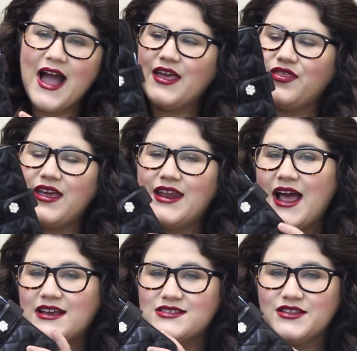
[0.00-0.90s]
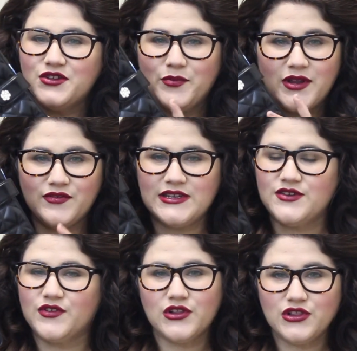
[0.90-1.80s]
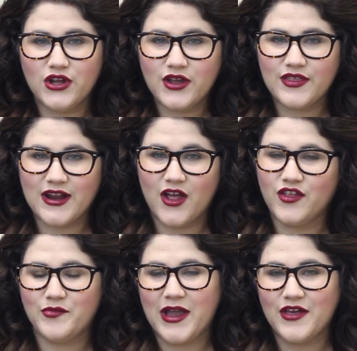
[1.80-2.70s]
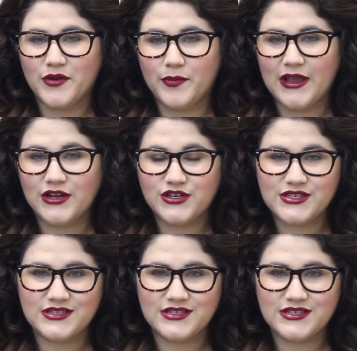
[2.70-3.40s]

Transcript: I think it has a little bit of a different look than all of my other planners.